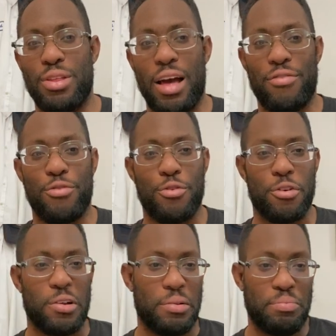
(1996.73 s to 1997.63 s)
that
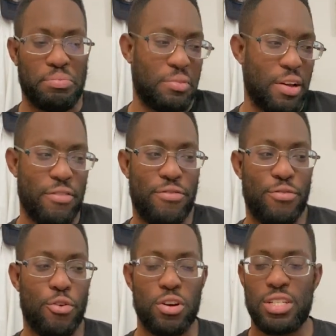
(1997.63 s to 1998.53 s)
for a
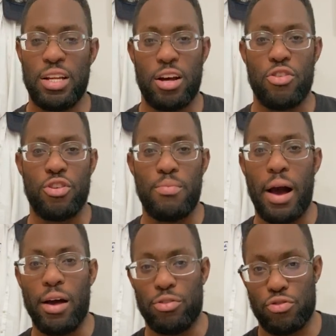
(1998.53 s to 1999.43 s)

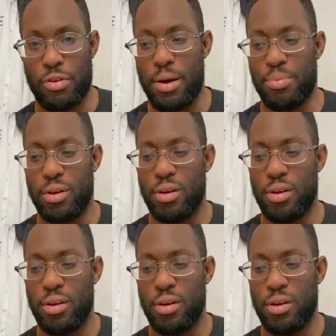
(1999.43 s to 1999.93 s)
1,400-mile trip,